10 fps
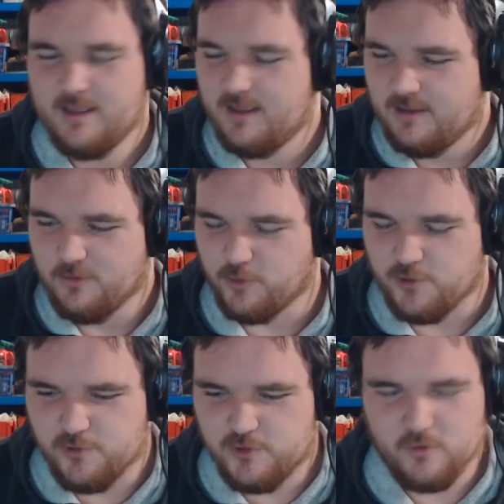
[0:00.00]
not
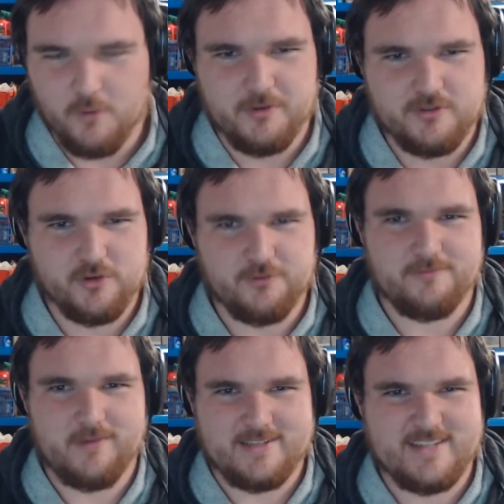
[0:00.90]
used to it, but sort
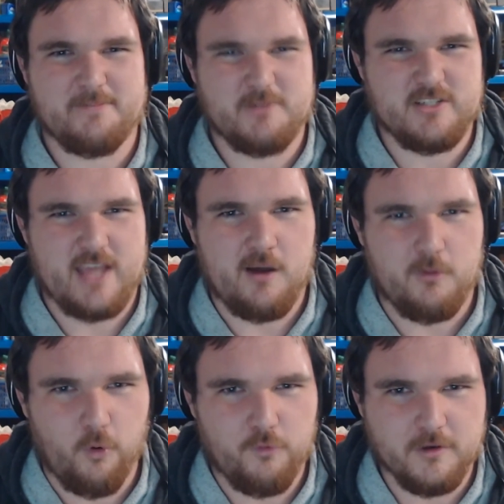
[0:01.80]
of adapted to how
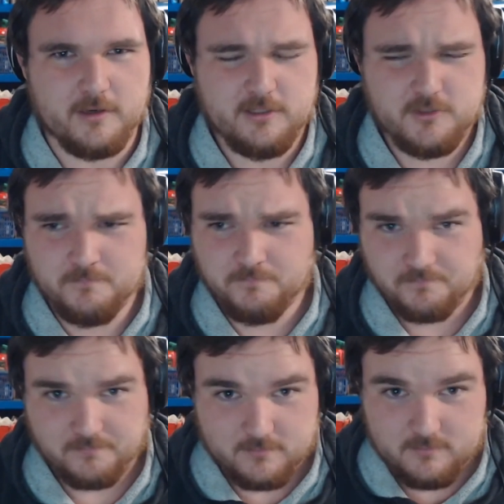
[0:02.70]
awful it is,
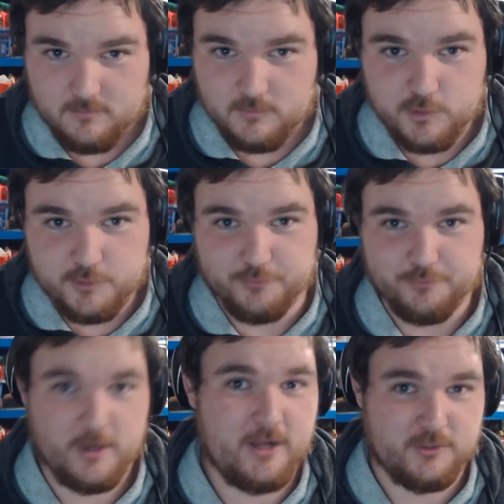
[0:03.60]
to
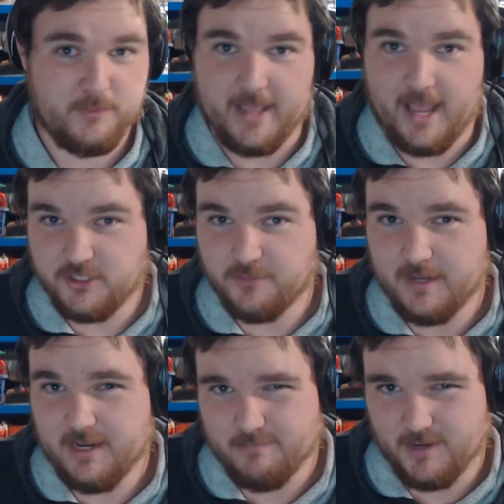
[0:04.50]
France, where there hasn't
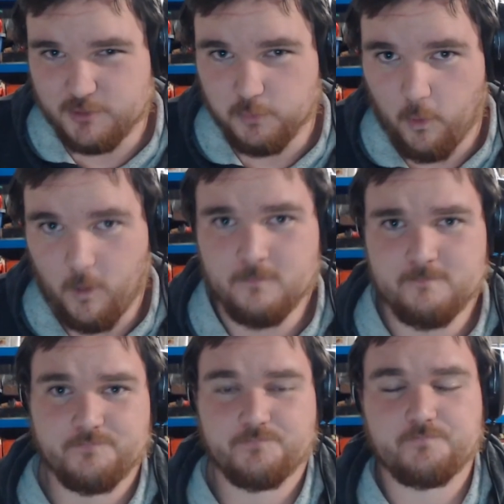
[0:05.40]
been much war.
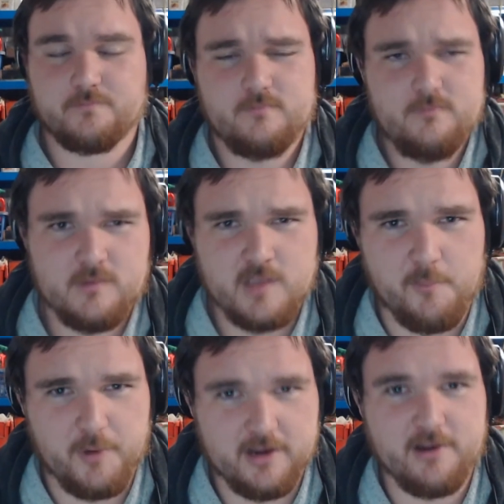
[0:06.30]
And
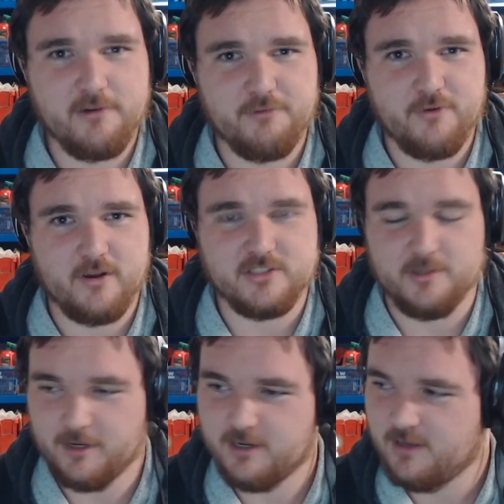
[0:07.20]
we're going to France, and
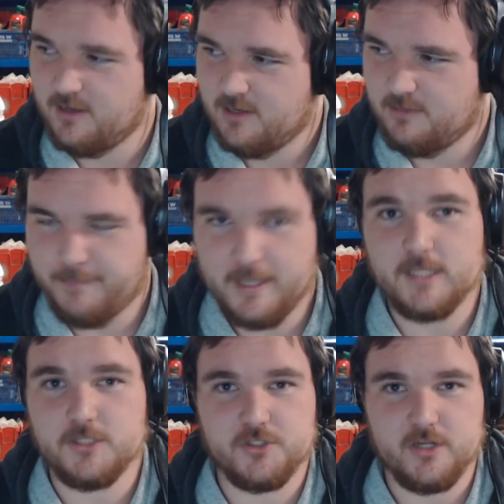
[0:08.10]
we're going to
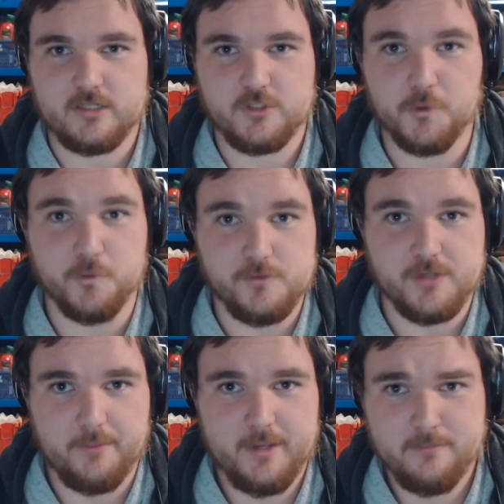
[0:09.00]
pillage Toulouse,
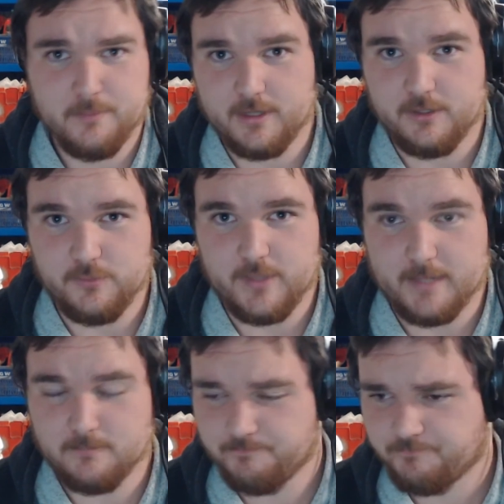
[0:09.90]
are we? We're going to do
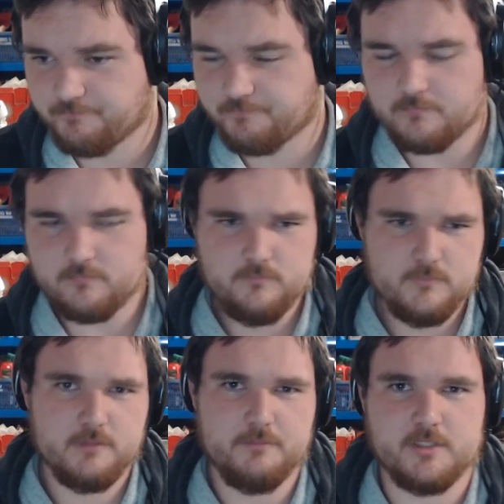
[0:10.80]
that.
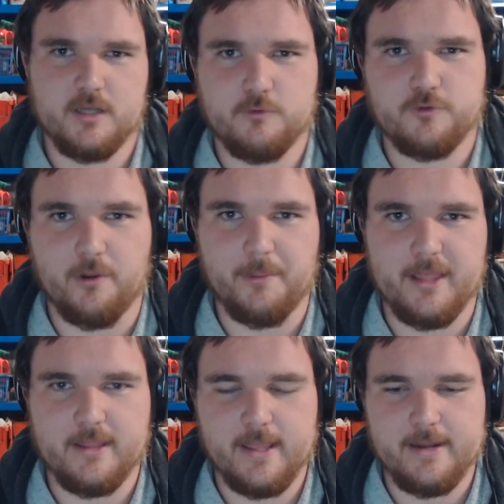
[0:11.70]
But we'll talk about
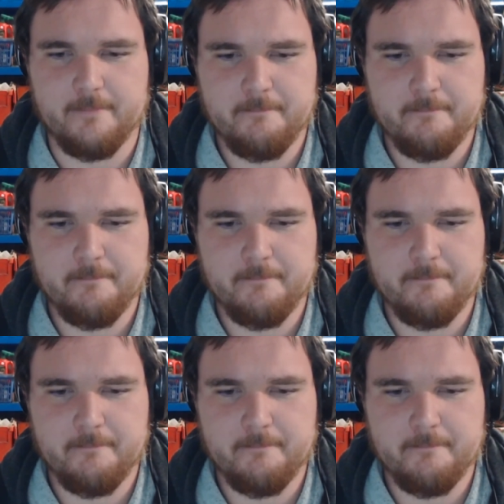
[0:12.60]
that later.